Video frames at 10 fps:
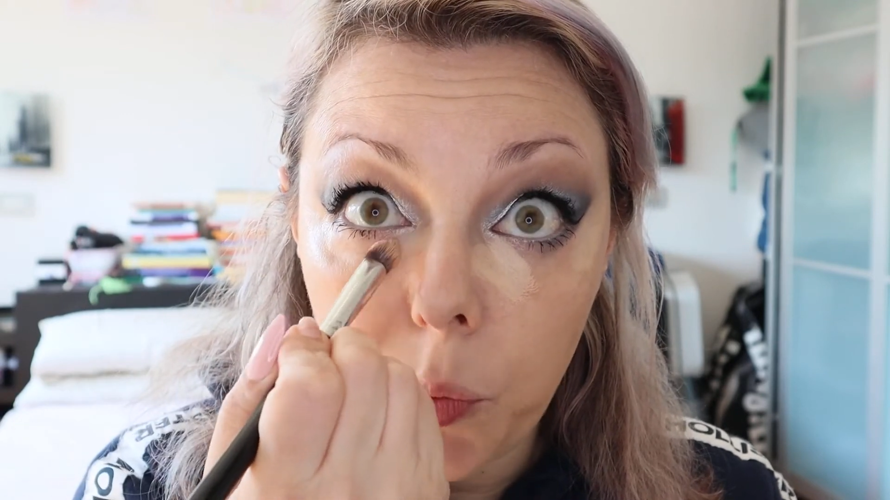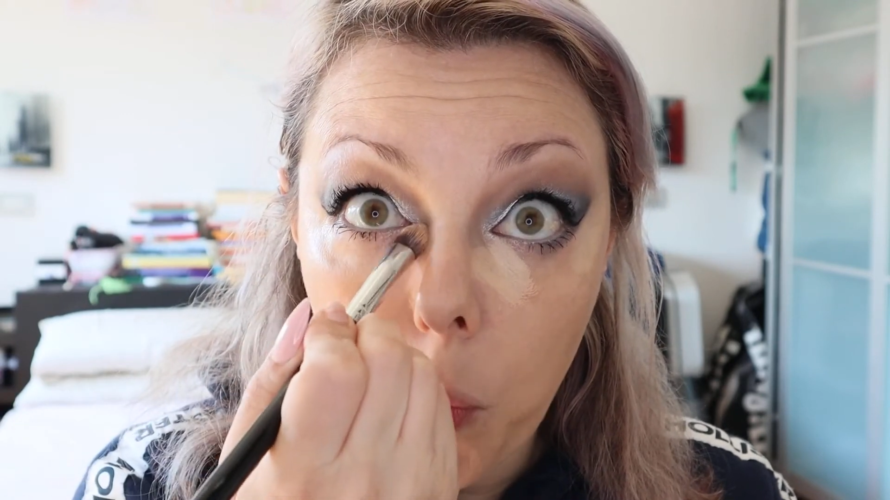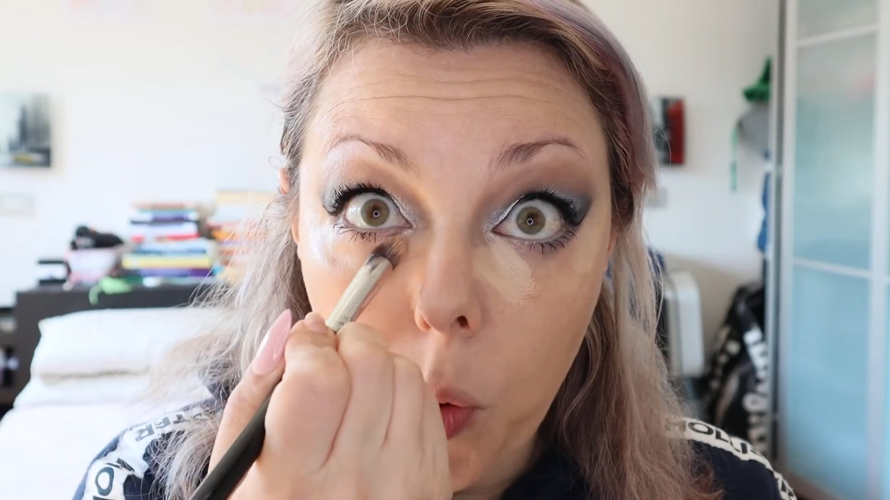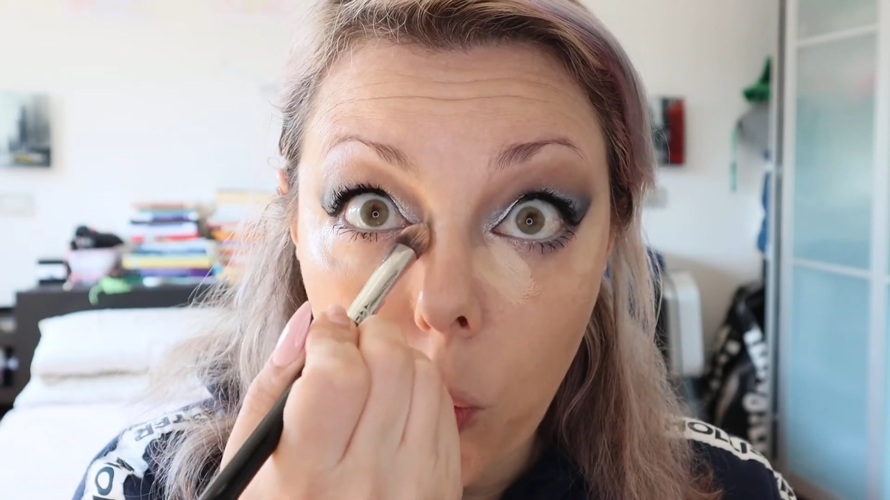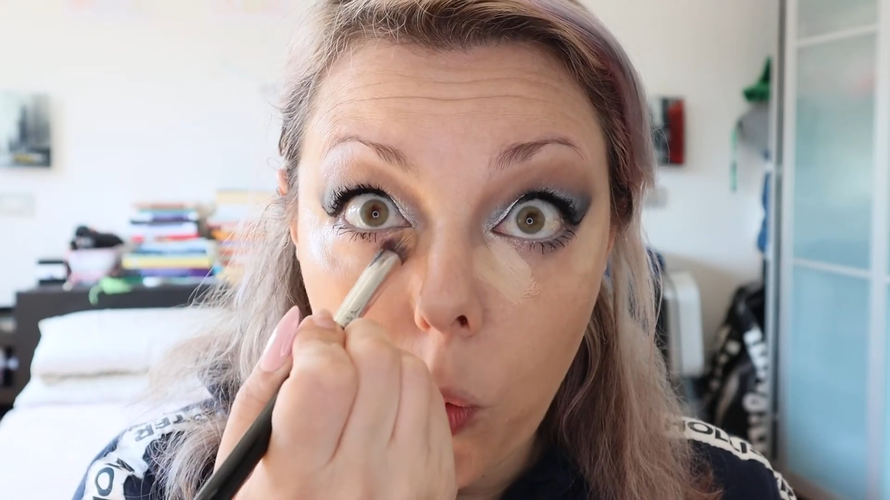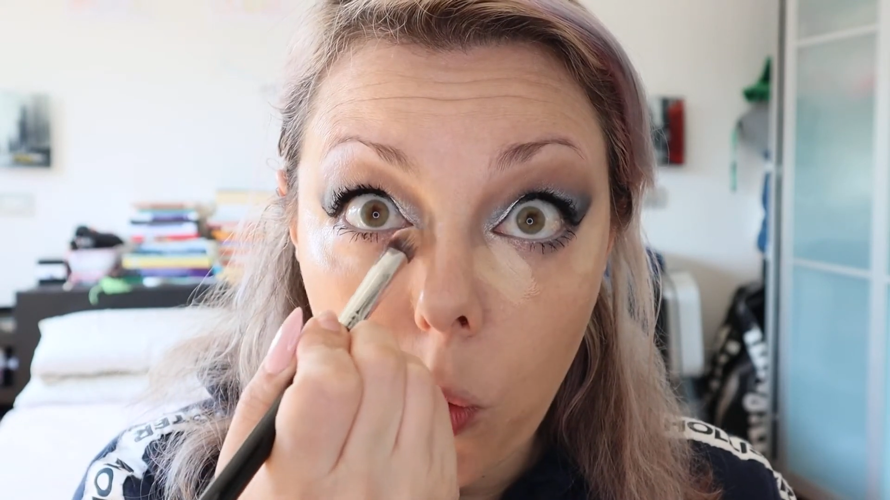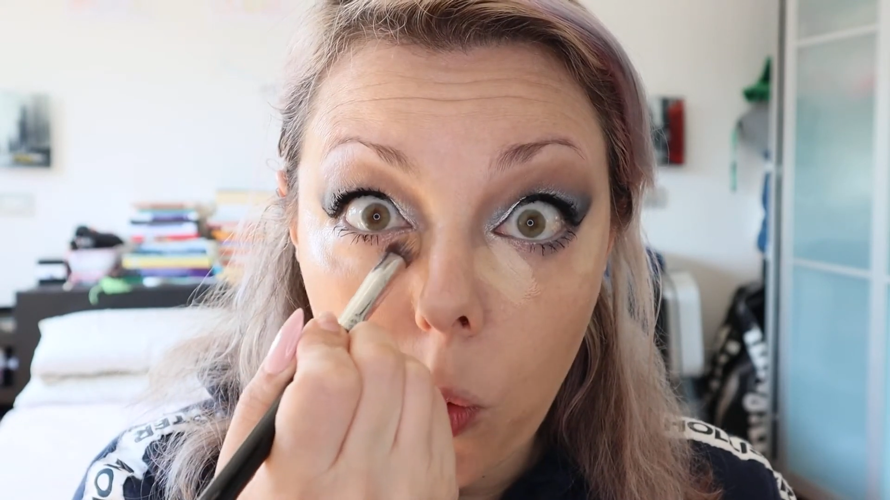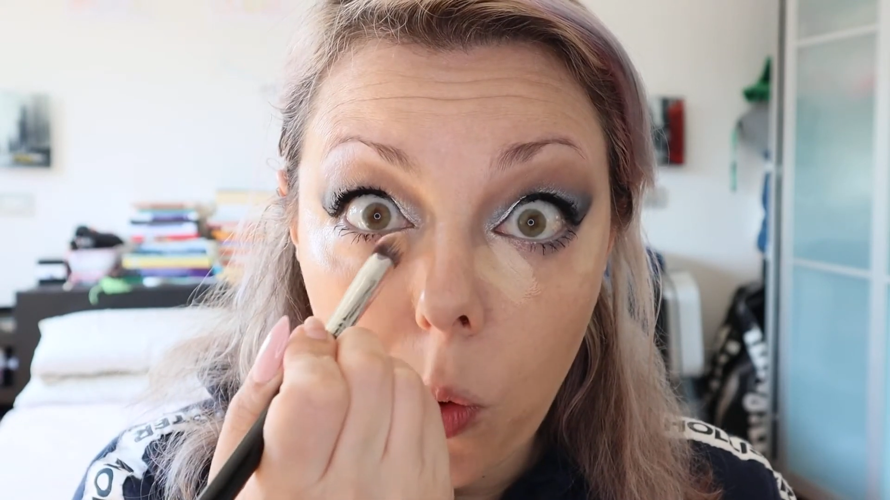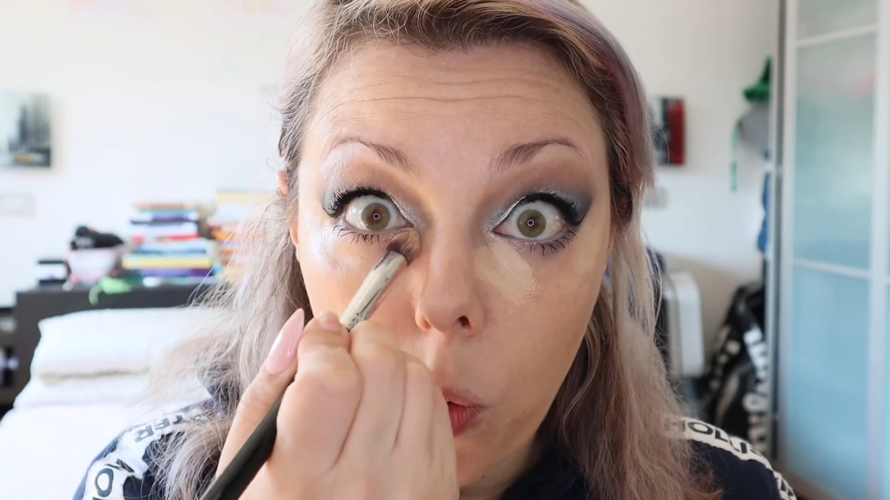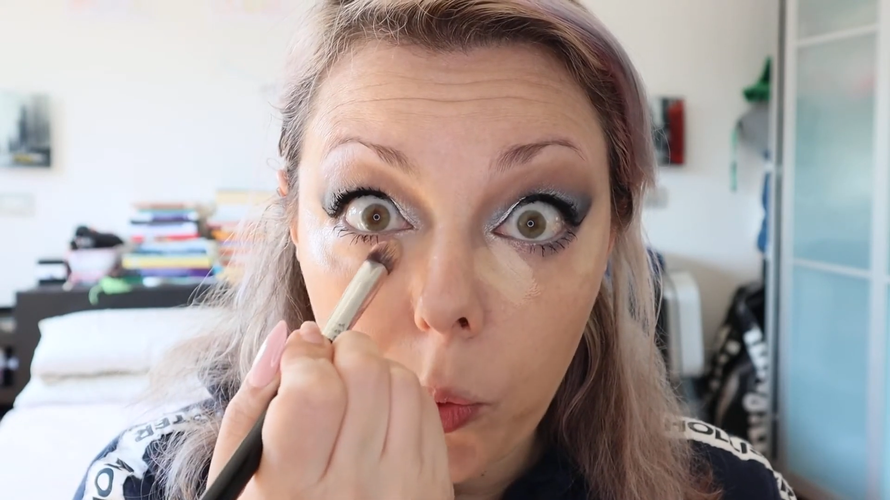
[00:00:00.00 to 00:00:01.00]

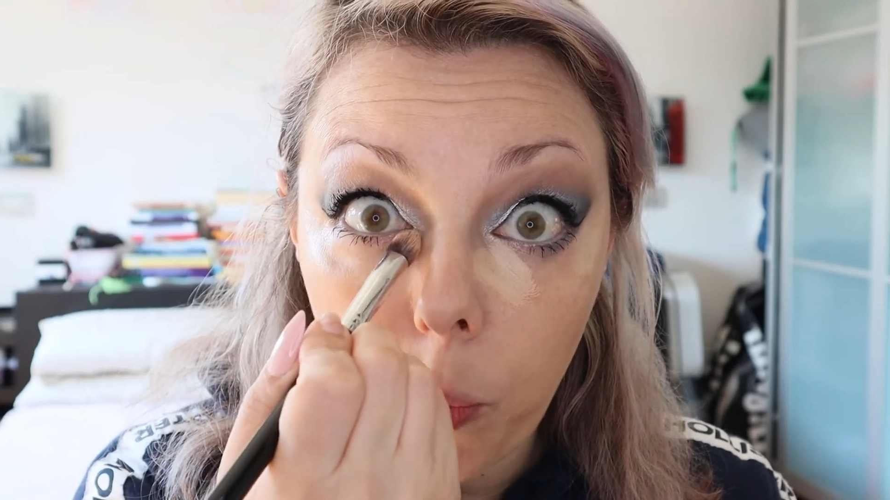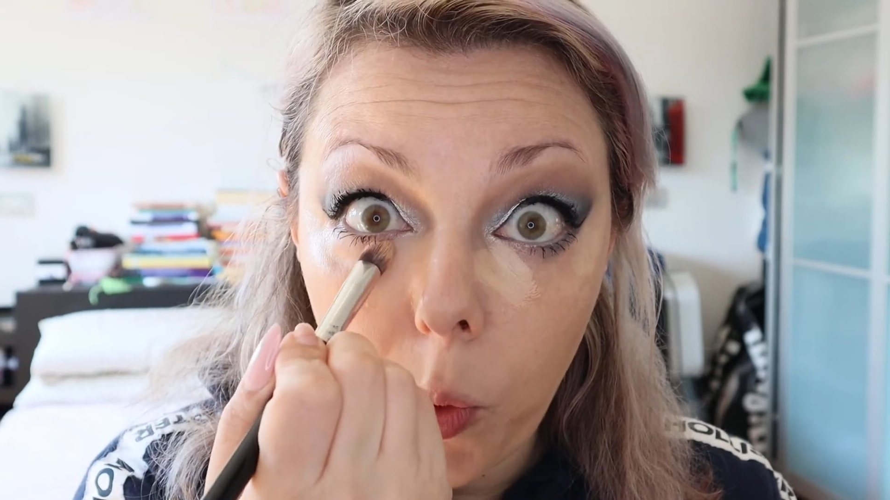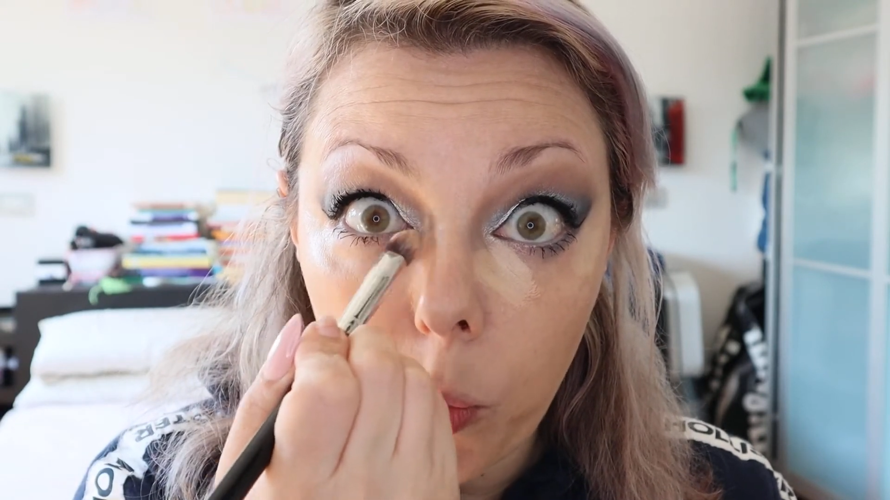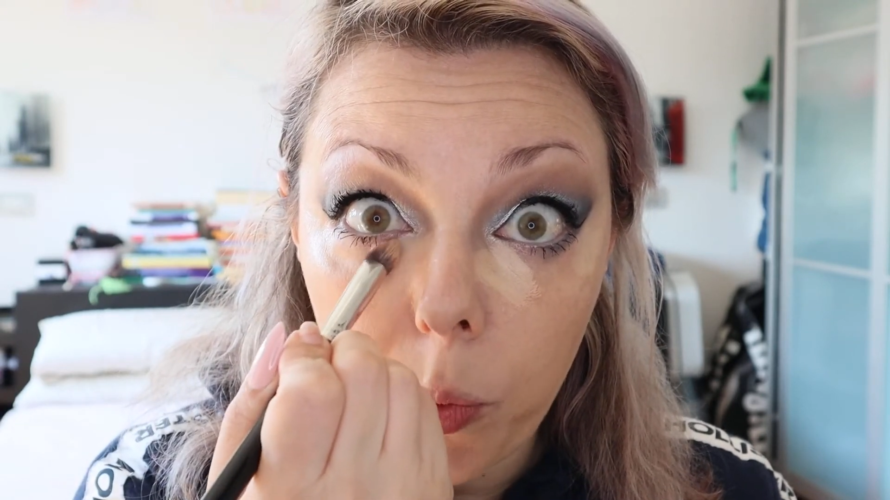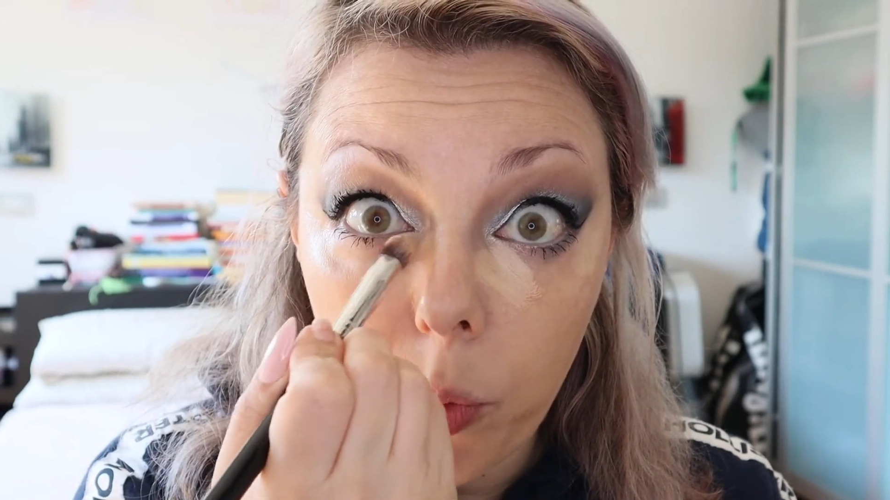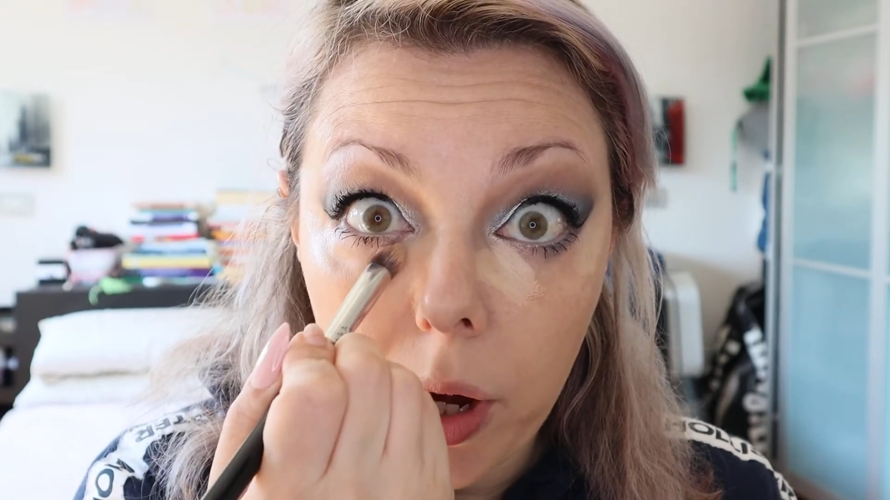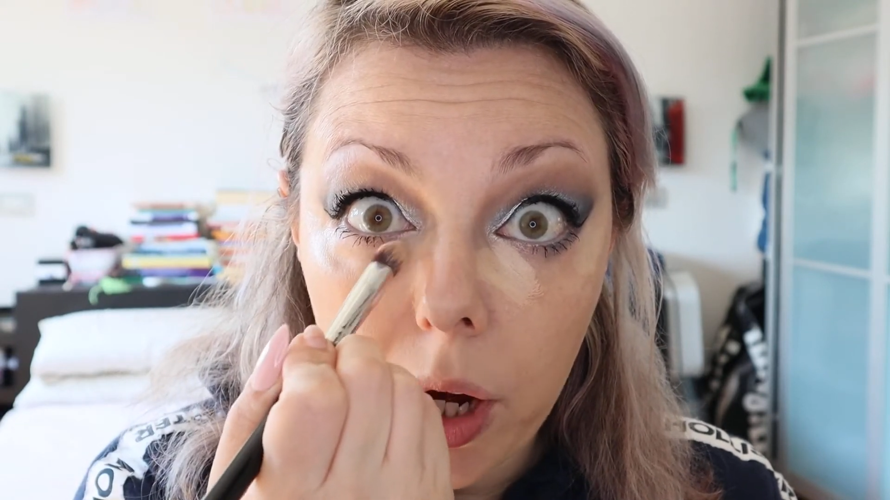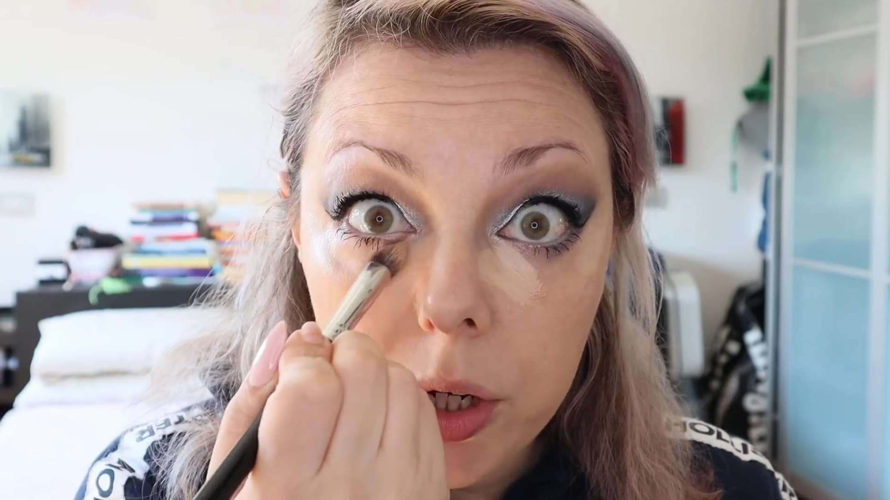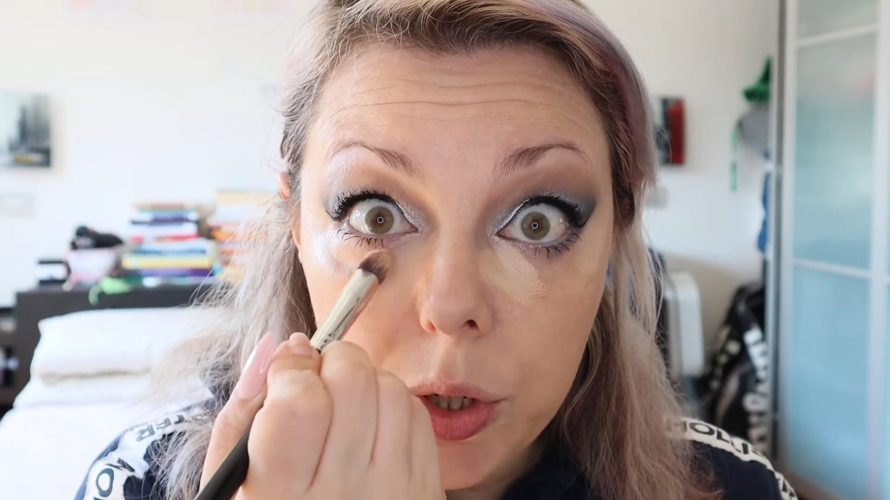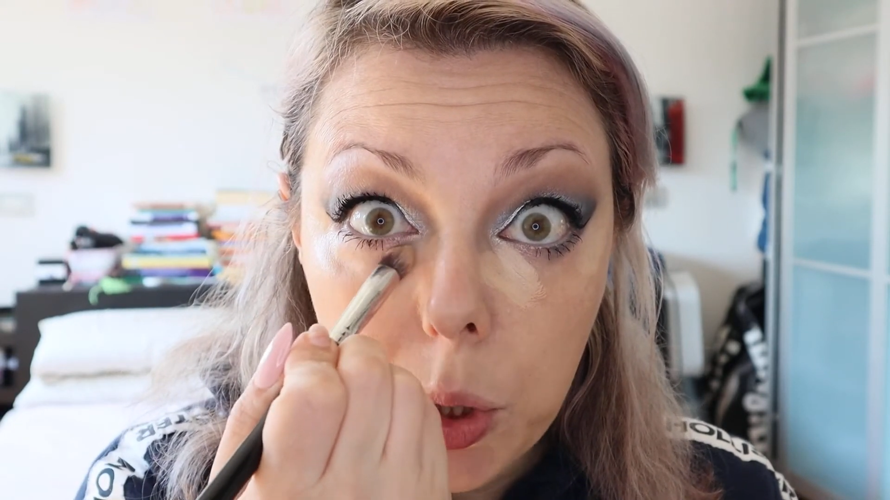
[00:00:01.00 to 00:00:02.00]
small
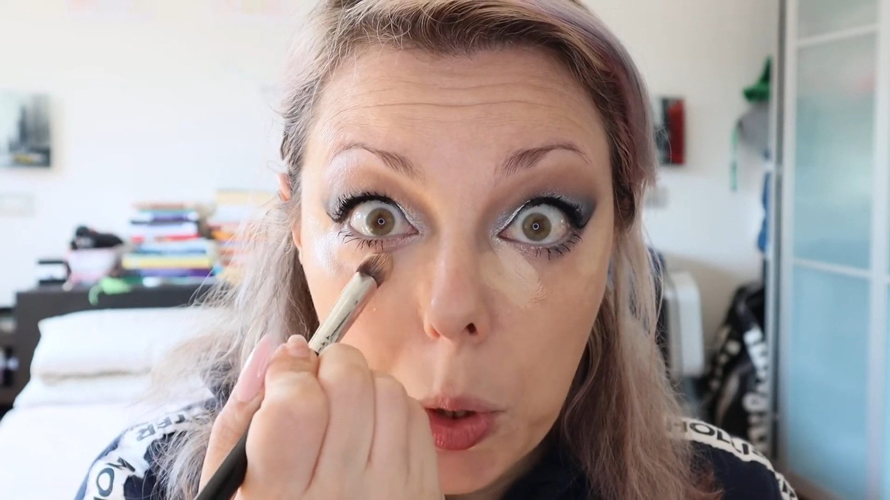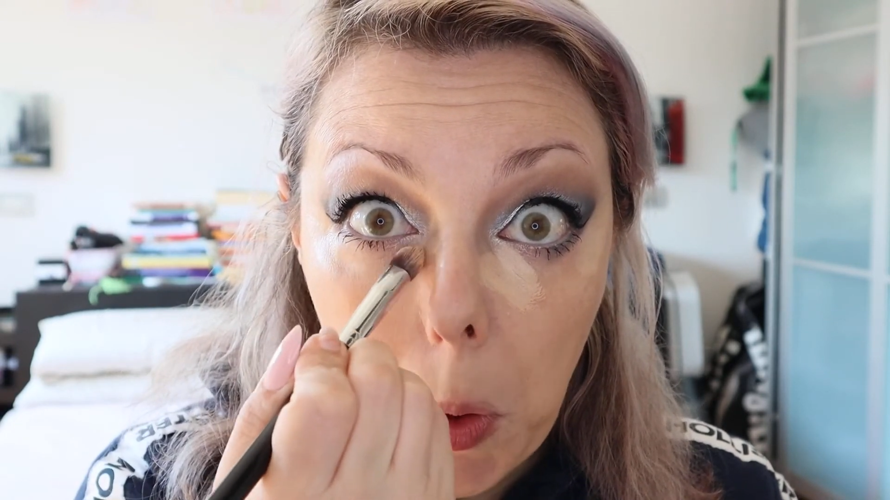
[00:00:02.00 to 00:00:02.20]
brush.